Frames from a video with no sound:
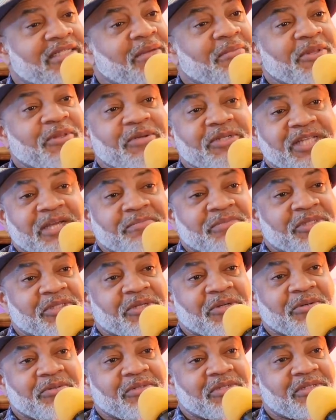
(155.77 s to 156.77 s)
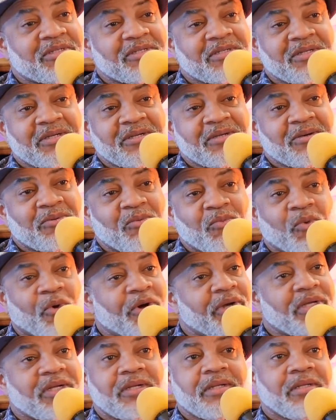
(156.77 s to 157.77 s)
some of those episodes
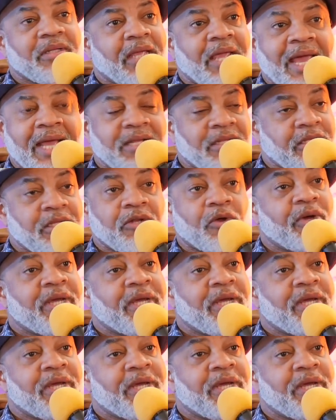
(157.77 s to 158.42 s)
weren't, you